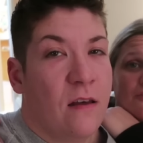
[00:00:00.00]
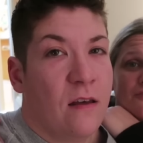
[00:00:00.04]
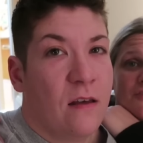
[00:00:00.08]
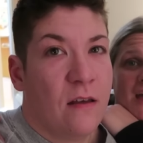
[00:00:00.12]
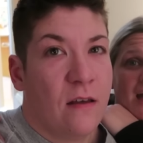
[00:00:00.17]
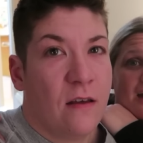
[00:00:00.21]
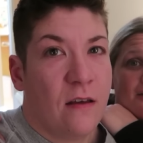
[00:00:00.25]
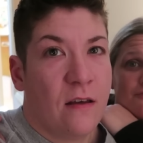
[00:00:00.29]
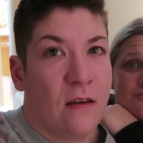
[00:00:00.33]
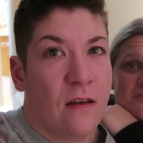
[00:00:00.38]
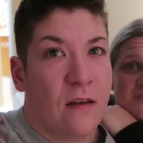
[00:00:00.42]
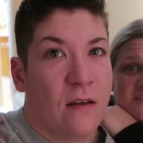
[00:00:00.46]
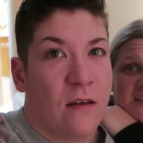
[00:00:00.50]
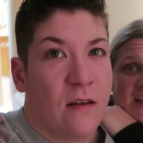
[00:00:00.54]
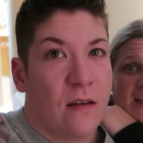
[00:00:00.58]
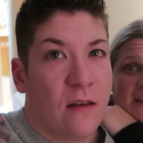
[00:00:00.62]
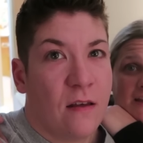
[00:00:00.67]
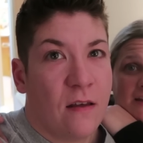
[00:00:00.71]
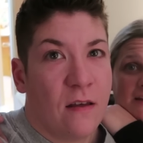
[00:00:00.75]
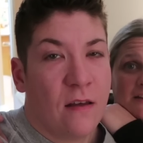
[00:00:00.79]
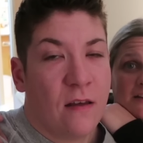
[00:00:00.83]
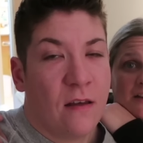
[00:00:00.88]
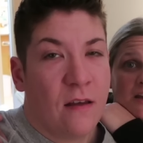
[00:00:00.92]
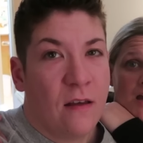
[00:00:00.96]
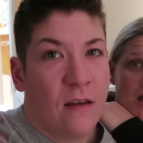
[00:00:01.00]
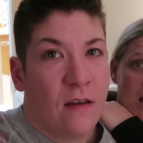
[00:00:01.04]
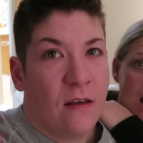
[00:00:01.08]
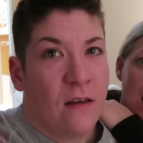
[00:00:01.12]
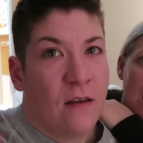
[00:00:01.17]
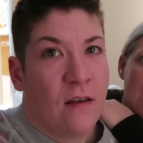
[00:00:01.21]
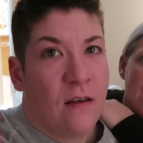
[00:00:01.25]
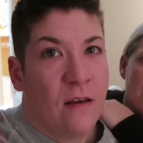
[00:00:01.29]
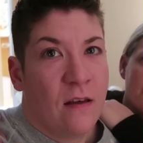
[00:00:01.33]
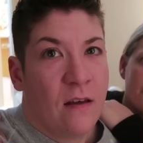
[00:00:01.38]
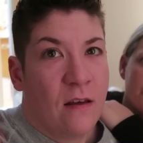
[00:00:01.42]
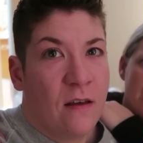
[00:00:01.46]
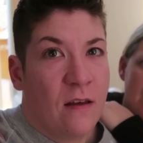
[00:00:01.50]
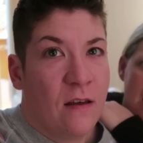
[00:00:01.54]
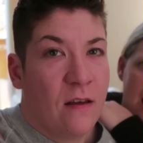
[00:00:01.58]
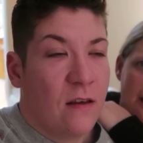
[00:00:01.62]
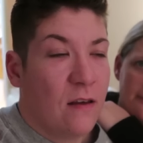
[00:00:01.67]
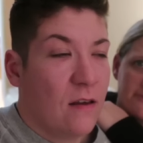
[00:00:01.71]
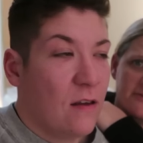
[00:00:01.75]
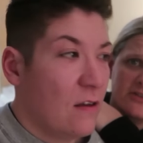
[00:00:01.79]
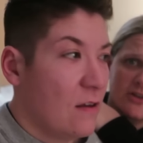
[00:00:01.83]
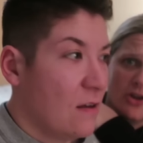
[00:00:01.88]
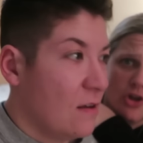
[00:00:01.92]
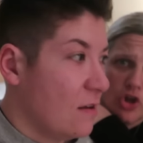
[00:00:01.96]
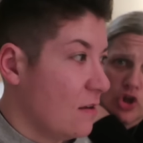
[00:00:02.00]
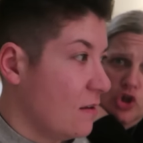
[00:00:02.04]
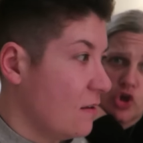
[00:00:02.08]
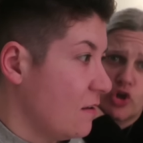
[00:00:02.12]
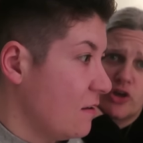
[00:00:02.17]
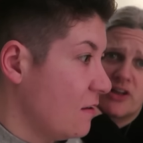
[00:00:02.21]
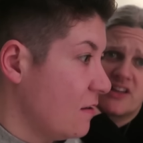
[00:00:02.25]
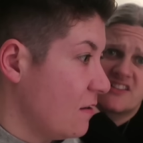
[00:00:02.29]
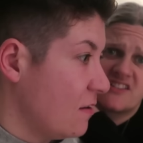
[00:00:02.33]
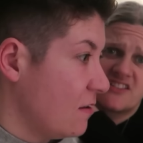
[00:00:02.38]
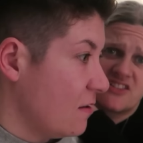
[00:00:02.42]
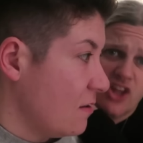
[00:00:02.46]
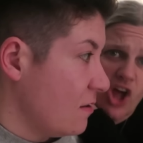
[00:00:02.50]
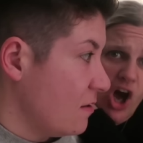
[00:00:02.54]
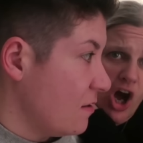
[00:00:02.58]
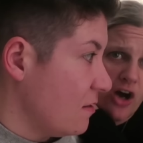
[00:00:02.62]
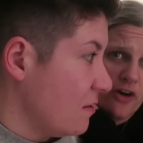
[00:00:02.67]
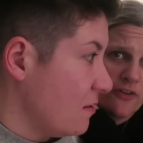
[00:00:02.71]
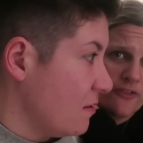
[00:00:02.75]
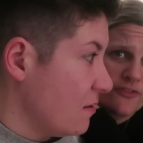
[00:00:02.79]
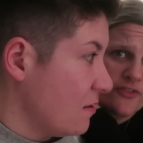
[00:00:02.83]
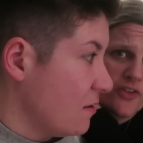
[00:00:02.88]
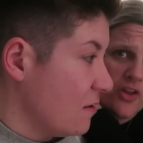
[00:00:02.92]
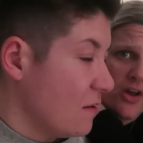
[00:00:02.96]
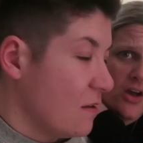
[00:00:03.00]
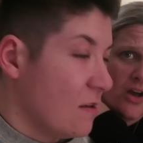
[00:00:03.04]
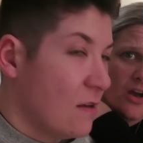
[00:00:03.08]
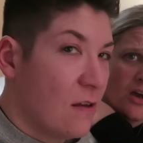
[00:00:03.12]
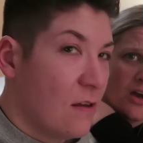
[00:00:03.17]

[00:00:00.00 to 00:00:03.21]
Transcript: This person isn't speaking.